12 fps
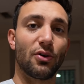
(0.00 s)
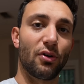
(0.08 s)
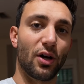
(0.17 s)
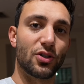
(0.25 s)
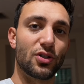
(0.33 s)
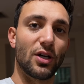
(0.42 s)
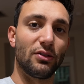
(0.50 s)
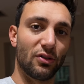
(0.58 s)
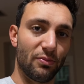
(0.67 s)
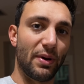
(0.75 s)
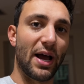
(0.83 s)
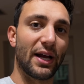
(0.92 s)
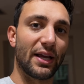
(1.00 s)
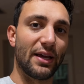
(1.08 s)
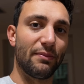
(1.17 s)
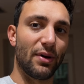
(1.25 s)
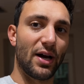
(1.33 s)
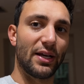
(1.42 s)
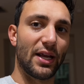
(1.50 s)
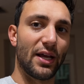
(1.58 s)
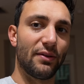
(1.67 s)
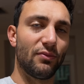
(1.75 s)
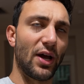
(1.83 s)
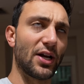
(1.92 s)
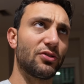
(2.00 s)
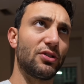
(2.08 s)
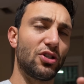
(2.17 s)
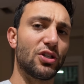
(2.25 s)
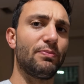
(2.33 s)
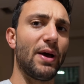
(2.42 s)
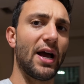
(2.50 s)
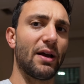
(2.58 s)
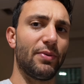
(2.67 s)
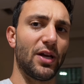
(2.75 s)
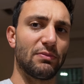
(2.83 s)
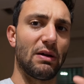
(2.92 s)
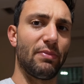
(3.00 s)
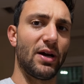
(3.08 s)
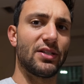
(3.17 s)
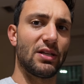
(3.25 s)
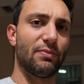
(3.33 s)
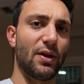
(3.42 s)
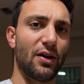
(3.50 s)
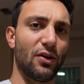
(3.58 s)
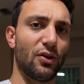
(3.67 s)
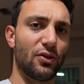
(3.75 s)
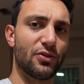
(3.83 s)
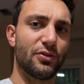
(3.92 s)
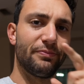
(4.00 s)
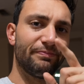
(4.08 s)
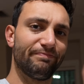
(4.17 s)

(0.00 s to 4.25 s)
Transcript: crush a little back and by day. Actually, just back because my bicep kind of hurts.